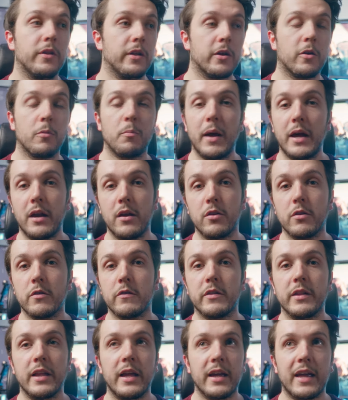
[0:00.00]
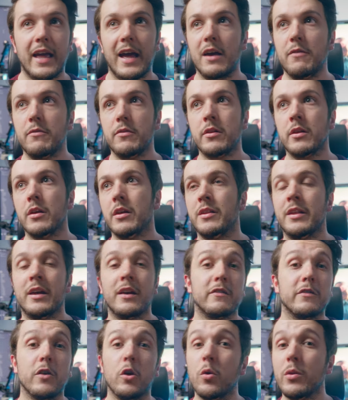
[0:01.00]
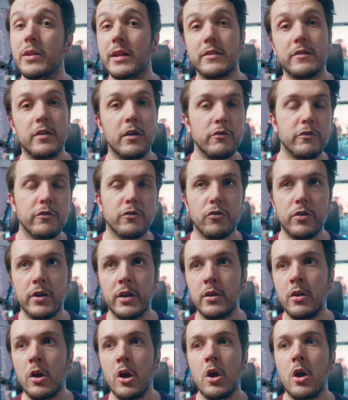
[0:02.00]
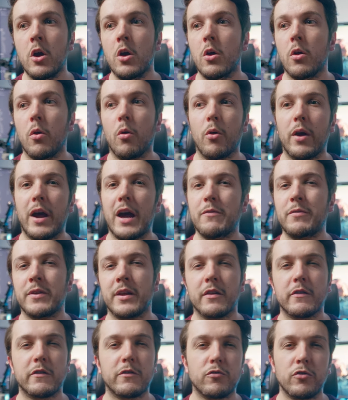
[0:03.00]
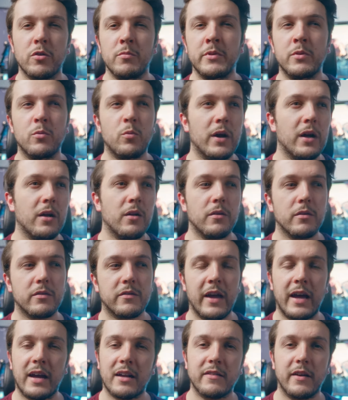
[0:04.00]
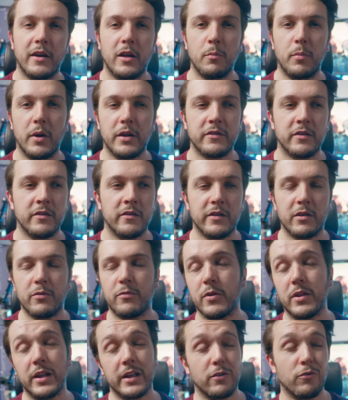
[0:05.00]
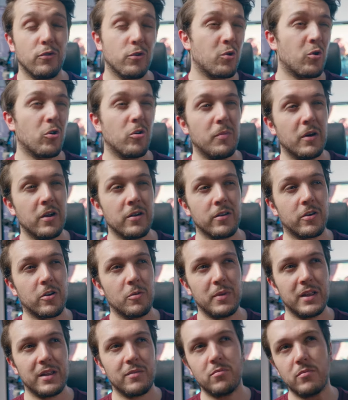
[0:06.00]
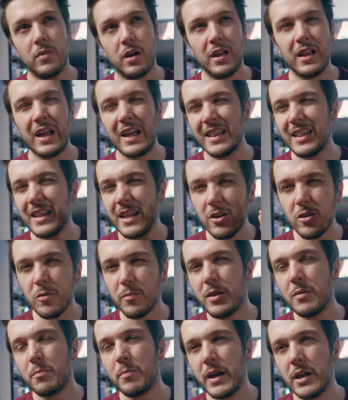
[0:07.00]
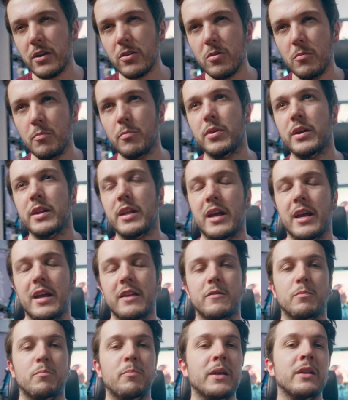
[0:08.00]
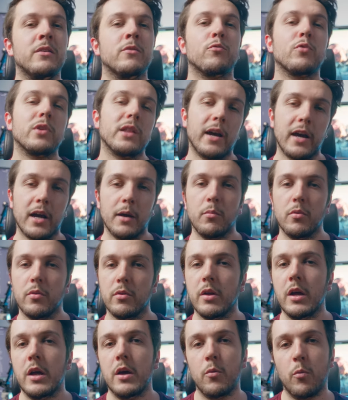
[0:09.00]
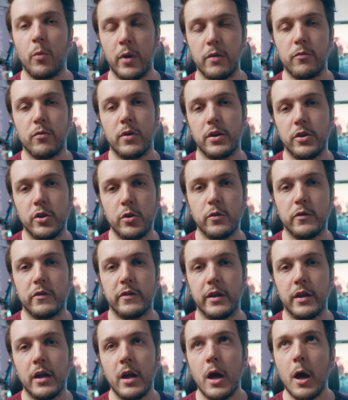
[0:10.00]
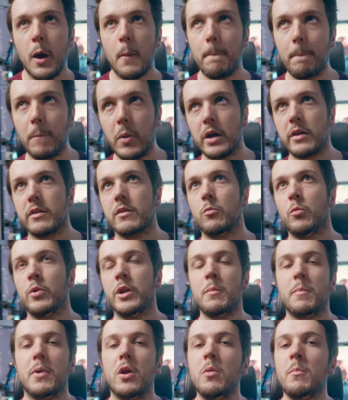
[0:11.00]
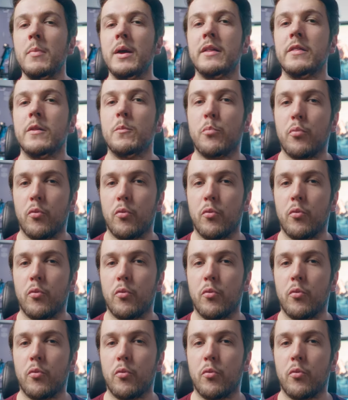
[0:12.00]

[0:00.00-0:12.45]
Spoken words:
the competitors, like having a nice OLED touchscreen or having extremely well tactile buttons. I feel like the record button could be a little bit better, but it's been reliable whenever I used it. But when I bear in mind the